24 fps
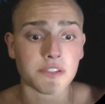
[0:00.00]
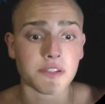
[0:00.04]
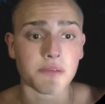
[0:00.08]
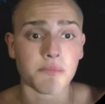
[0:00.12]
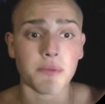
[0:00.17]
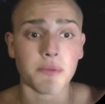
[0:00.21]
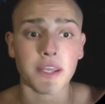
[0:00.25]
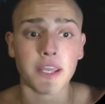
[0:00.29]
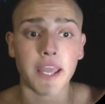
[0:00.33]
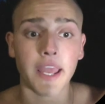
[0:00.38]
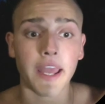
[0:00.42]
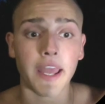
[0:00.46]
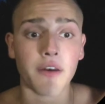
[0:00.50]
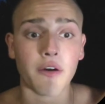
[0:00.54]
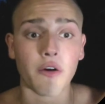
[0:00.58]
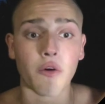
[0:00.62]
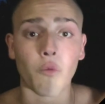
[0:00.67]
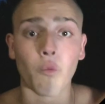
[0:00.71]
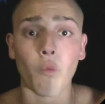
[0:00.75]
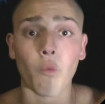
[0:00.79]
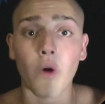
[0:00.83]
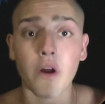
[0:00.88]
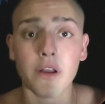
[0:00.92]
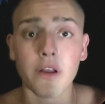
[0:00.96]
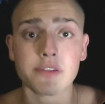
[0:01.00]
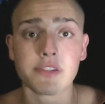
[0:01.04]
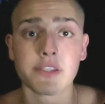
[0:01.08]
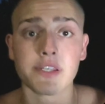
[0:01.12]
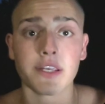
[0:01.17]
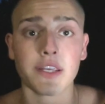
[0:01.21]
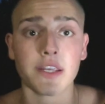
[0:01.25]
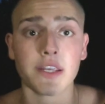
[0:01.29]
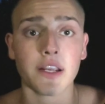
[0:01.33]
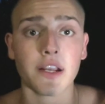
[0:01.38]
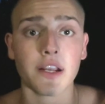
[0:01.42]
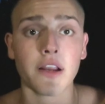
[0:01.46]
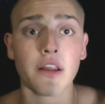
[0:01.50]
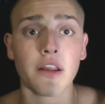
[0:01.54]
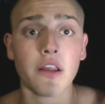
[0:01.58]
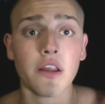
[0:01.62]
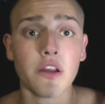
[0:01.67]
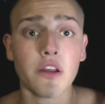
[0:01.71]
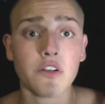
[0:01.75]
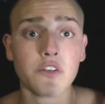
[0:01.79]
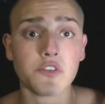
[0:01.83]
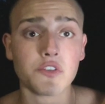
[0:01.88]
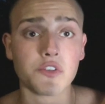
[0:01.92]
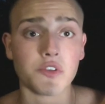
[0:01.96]
to me and are wanting
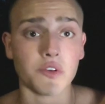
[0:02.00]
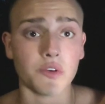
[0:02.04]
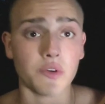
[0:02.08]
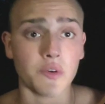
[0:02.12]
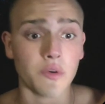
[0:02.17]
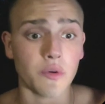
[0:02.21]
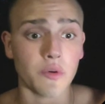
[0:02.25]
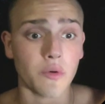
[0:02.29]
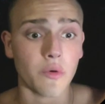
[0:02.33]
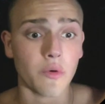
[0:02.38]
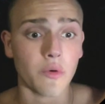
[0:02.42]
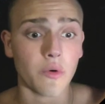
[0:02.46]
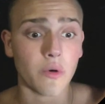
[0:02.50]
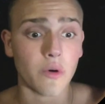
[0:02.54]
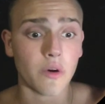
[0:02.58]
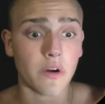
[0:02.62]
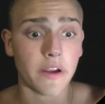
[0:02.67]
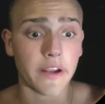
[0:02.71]
to